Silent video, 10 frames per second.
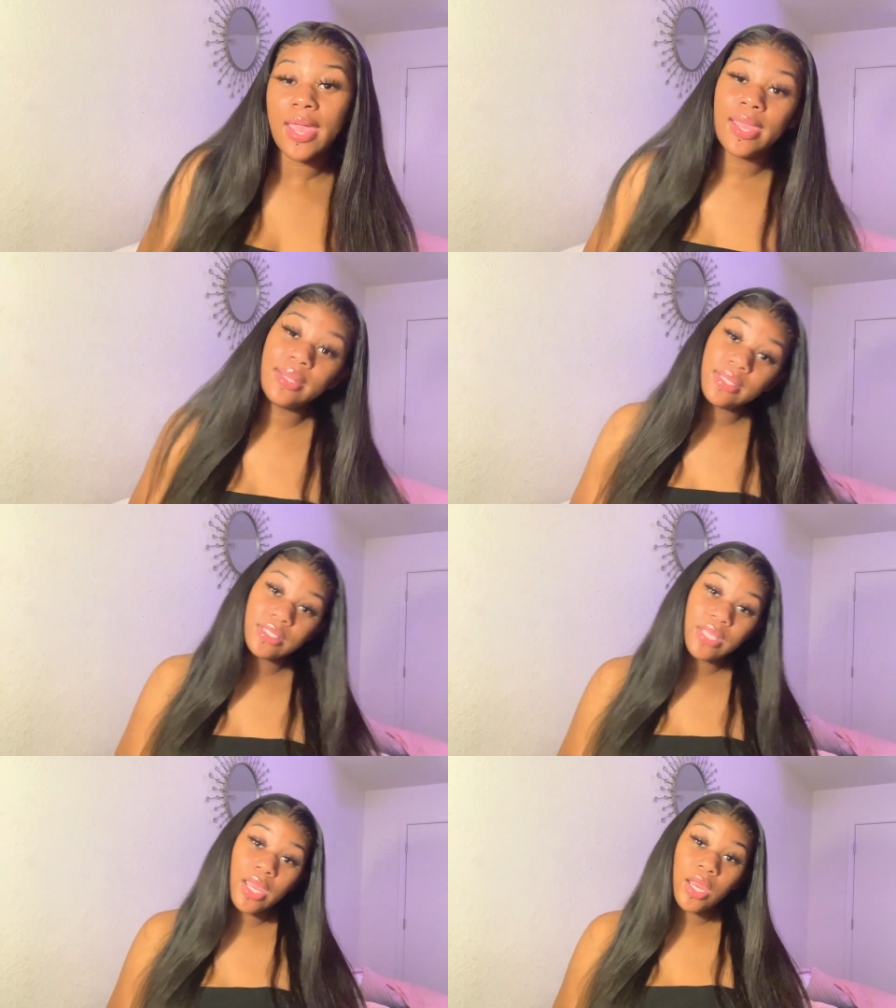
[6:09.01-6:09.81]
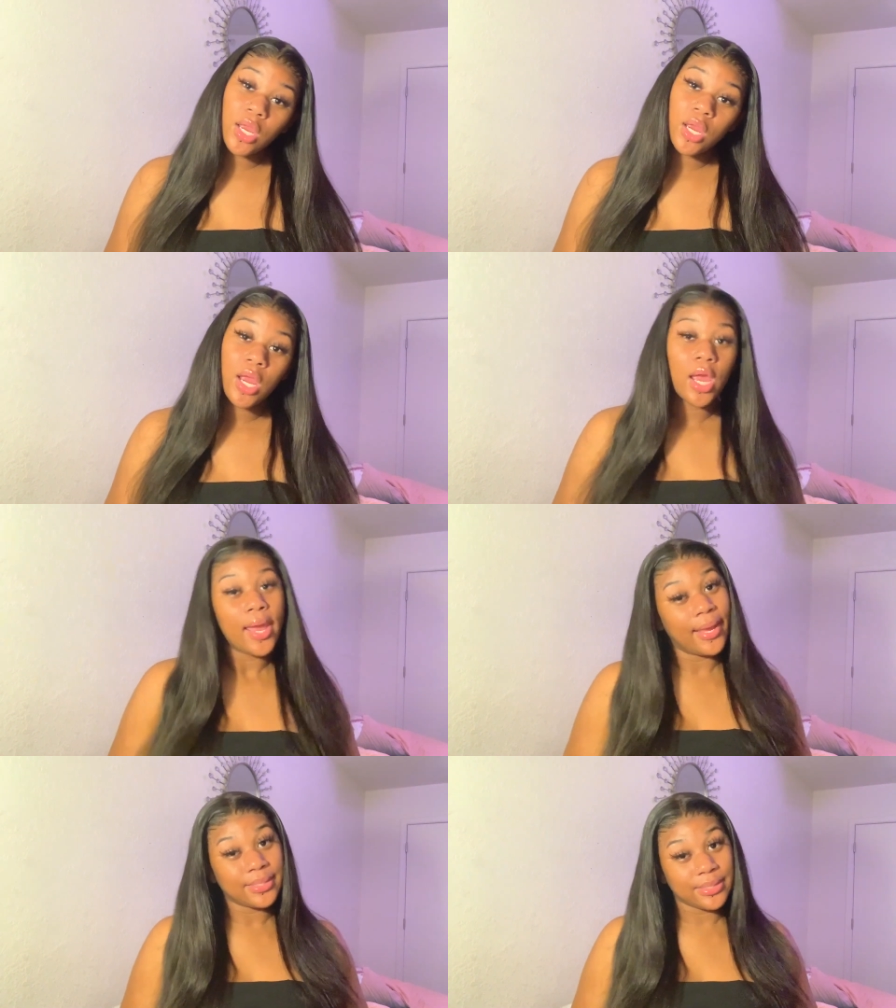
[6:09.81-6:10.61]
in this hair
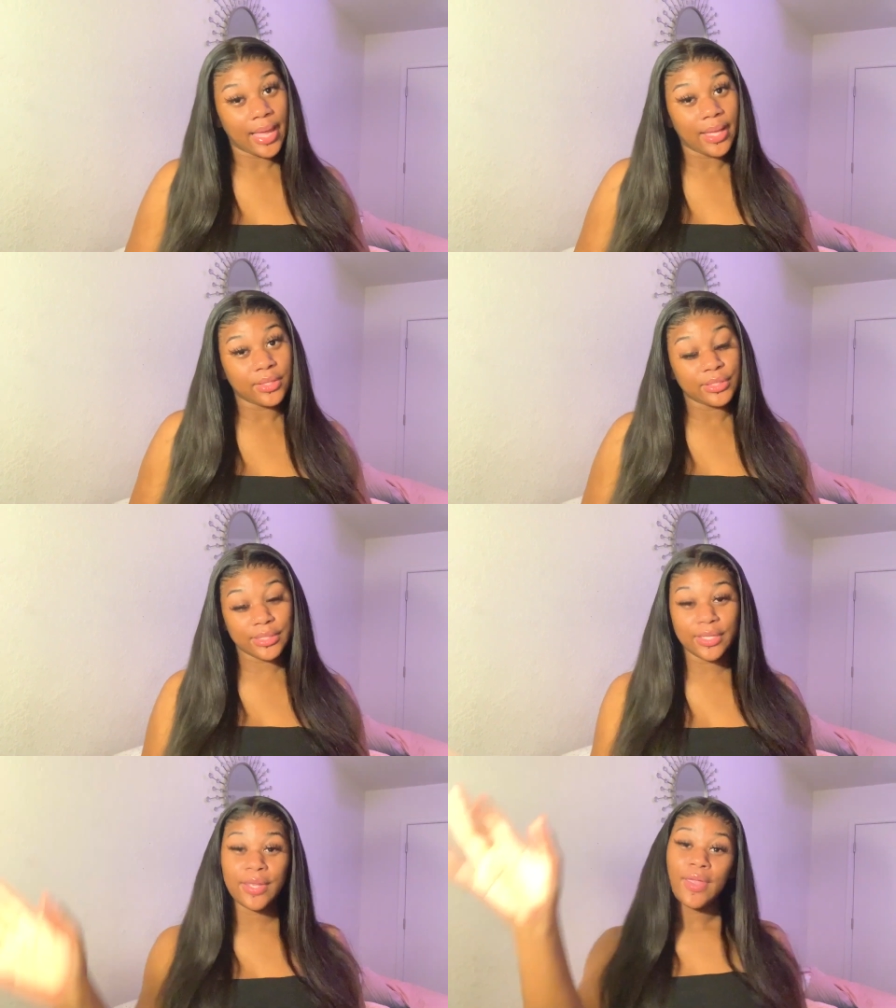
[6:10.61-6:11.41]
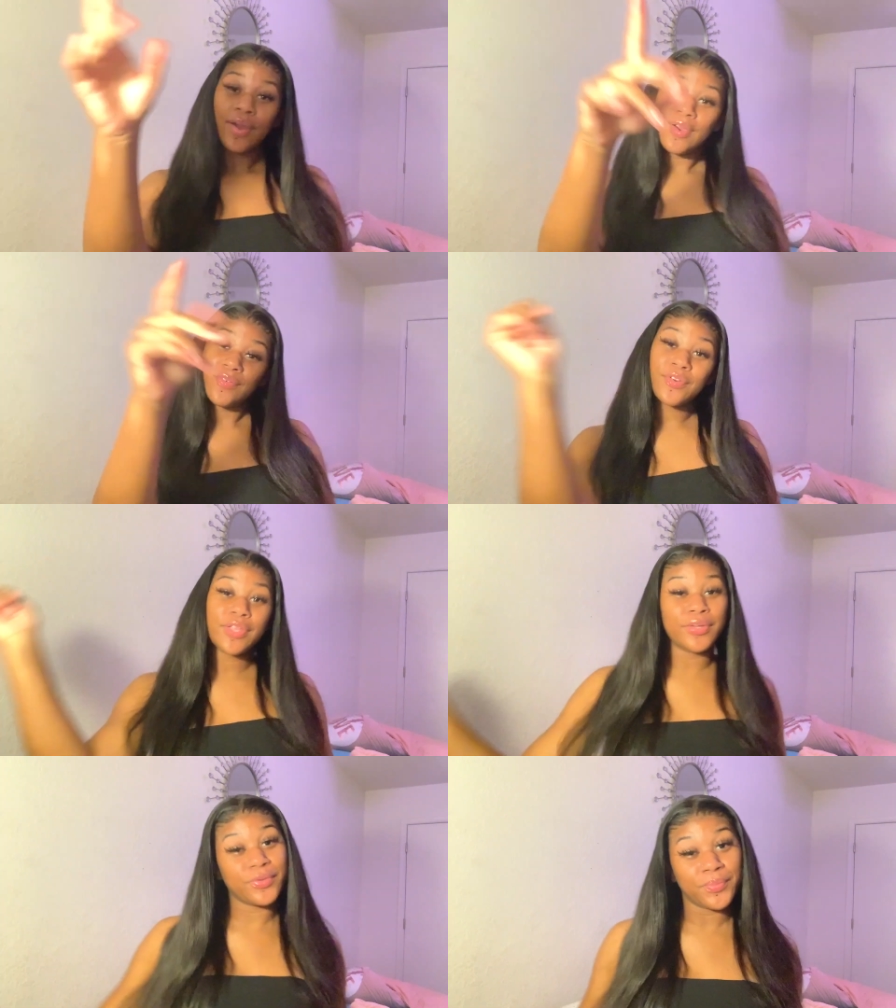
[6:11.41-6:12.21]
and styling it for
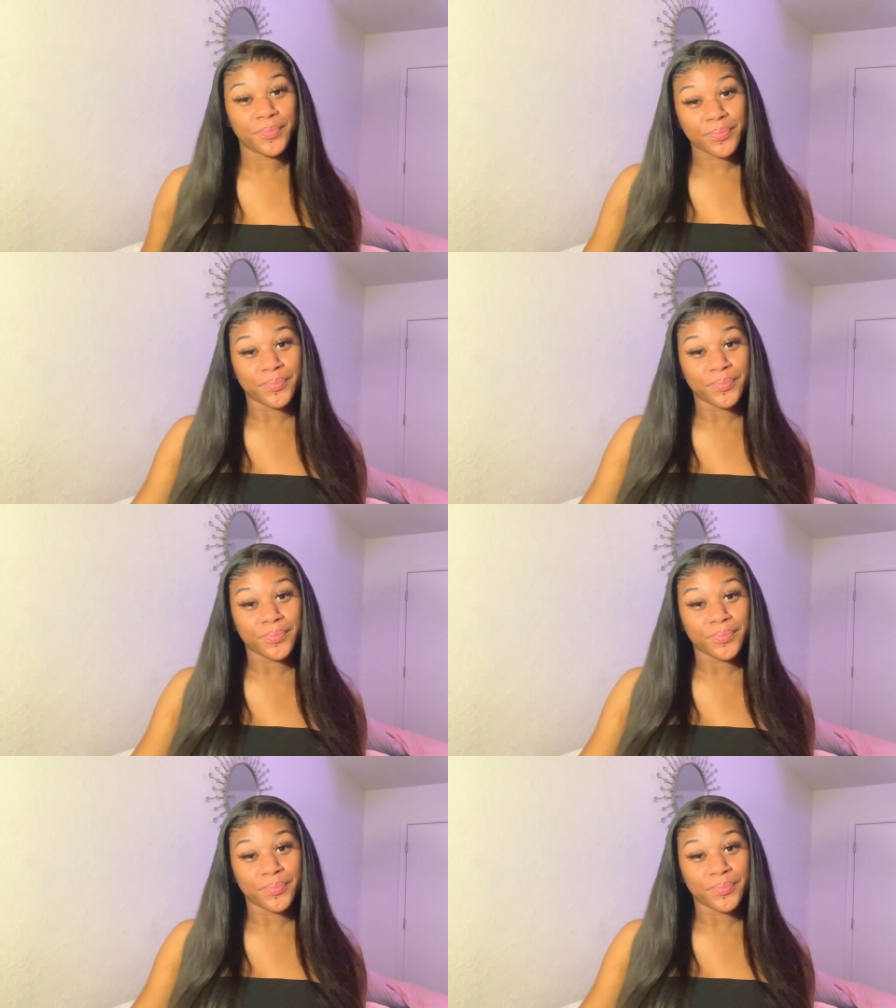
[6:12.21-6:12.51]
you